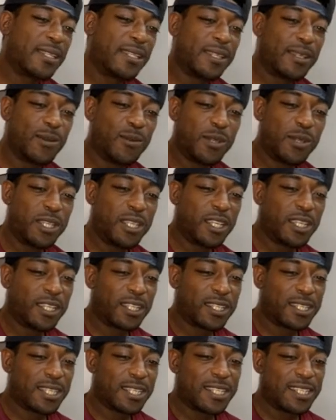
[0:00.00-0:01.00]
And then we get
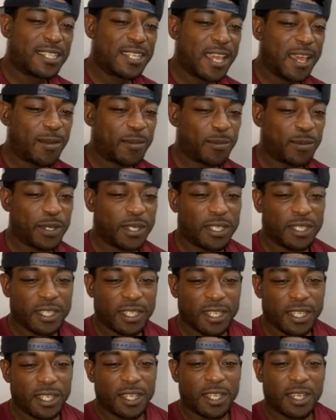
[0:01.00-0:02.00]
into the topic
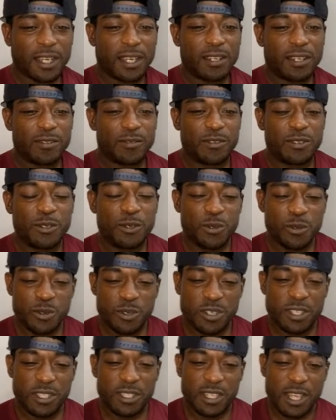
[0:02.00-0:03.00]
of
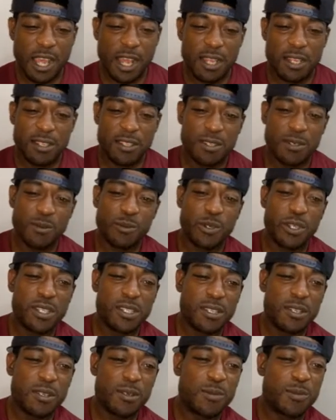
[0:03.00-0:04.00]
using knowledge and
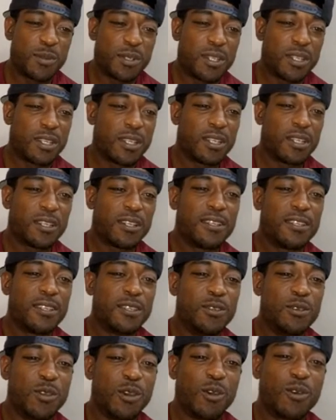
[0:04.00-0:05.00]
wisdom,
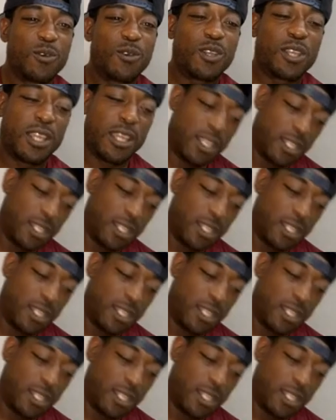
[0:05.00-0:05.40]
you know,